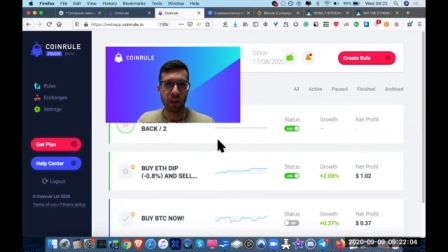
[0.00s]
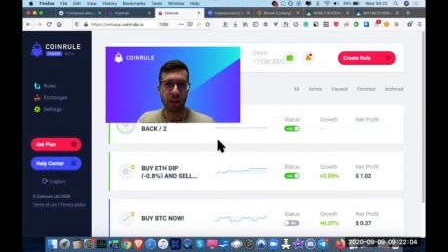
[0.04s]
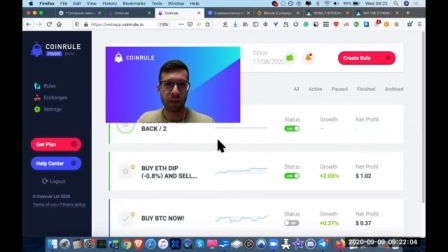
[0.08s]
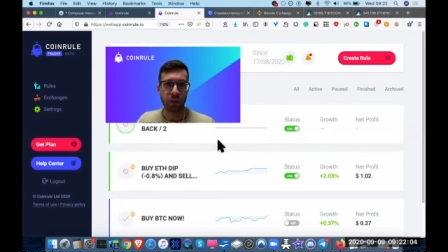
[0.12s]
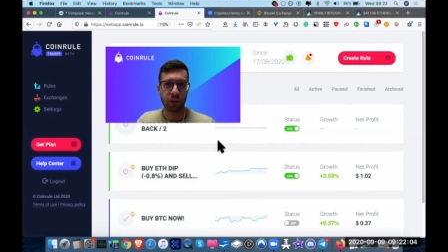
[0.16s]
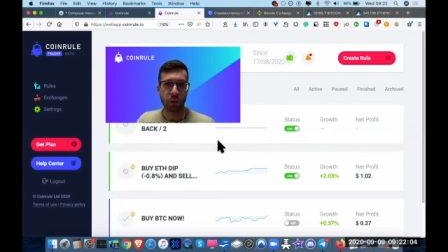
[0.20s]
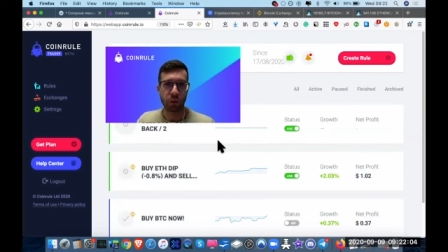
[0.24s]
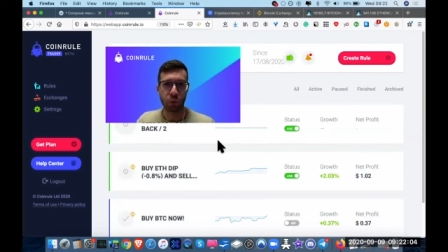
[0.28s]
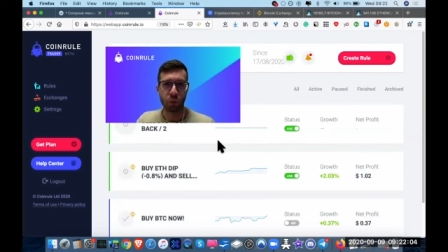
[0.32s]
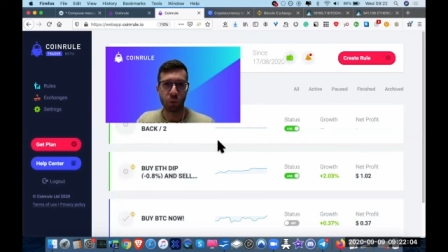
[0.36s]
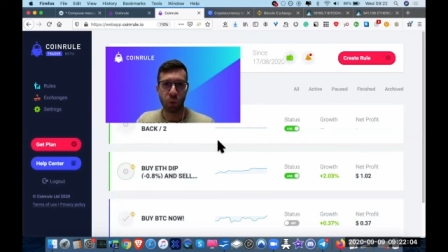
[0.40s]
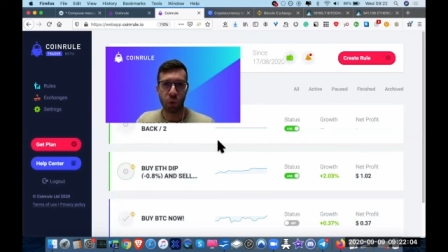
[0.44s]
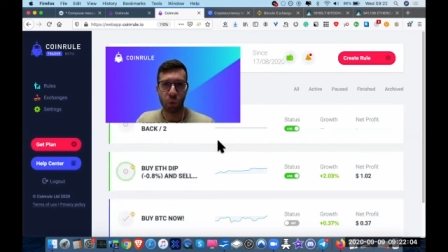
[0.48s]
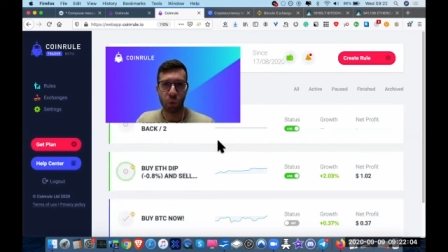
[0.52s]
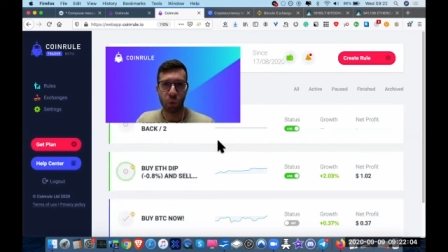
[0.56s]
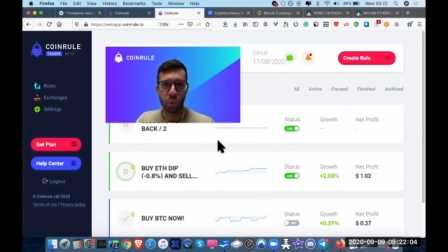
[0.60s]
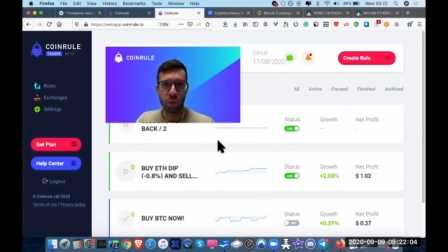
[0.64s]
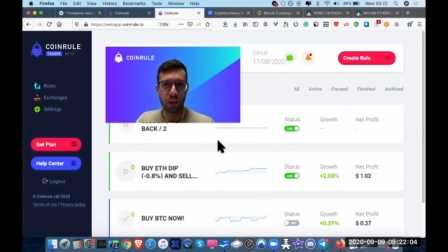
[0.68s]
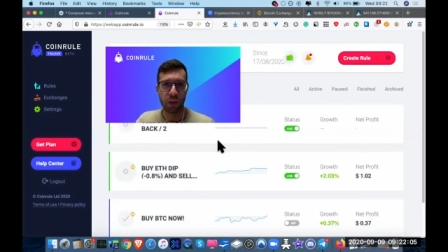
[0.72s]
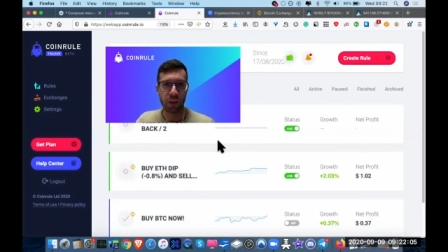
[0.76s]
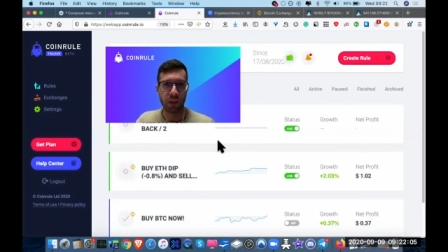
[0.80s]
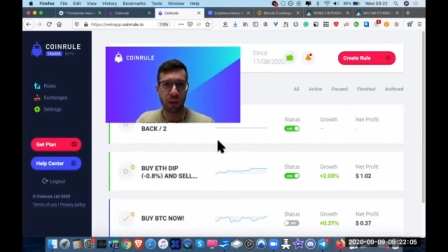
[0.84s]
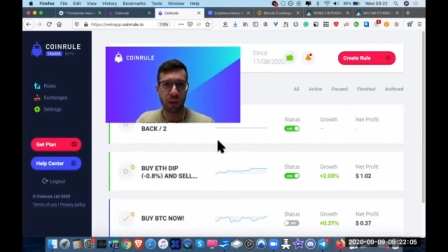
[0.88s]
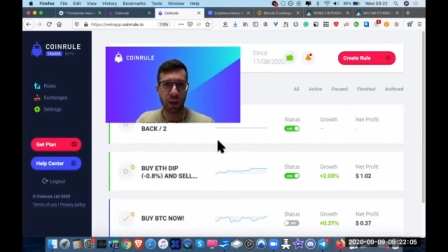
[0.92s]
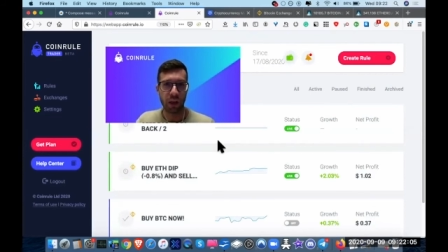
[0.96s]
the rule
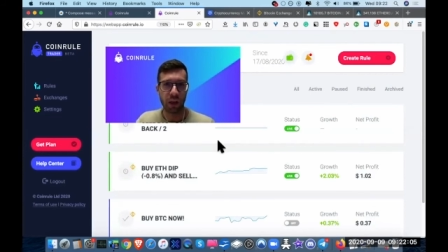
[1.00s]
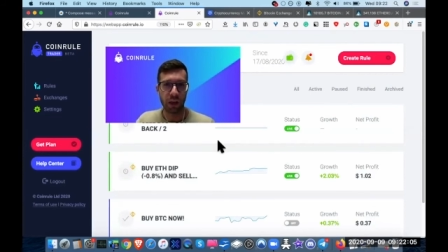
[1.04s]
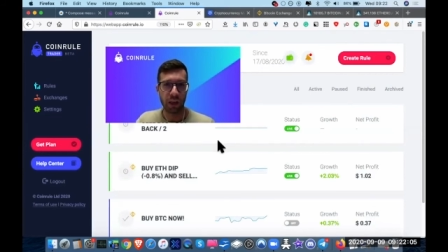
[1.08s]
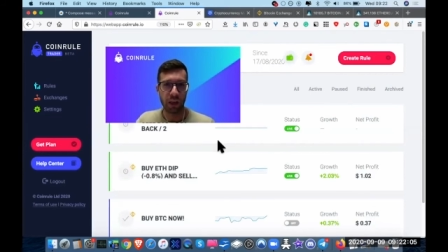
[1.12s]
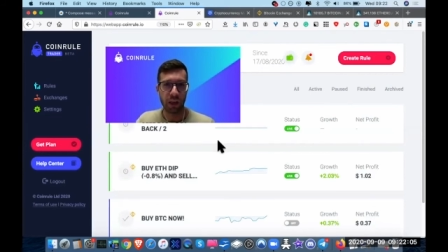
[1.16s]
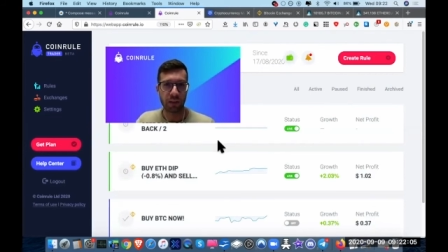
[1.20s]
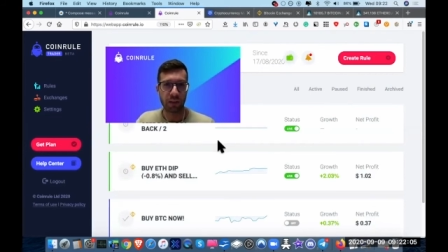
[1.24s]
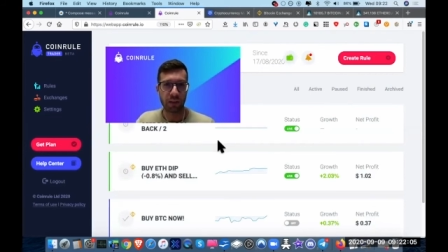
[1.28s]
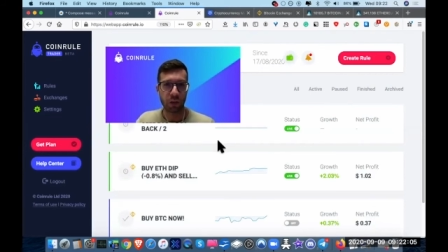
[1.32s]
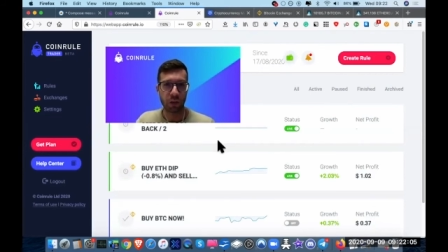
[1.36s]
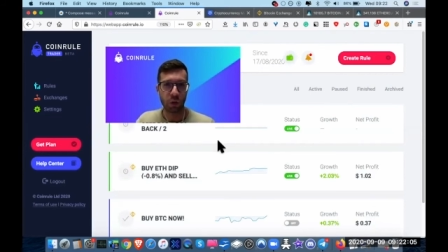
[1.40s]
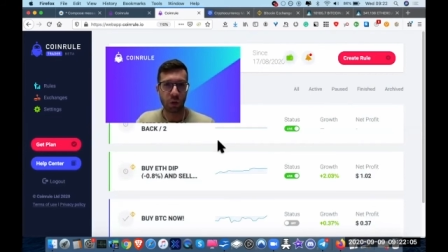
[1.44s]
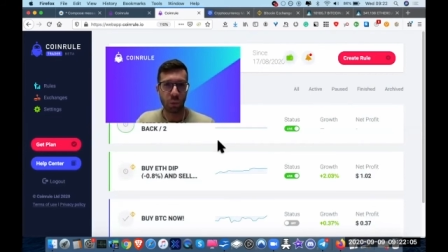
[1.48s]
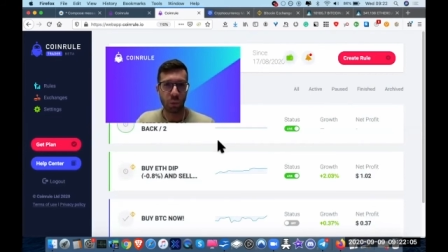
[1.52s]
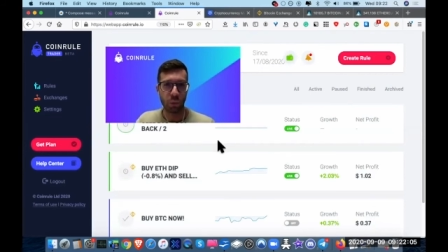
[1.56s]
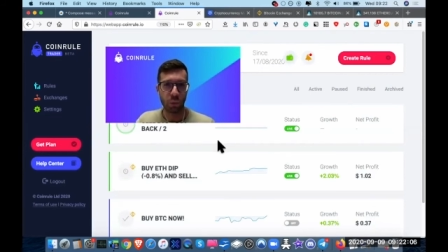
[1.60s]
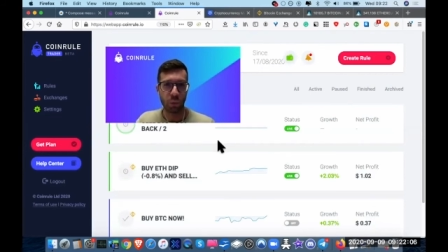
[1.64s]
with the Ethereum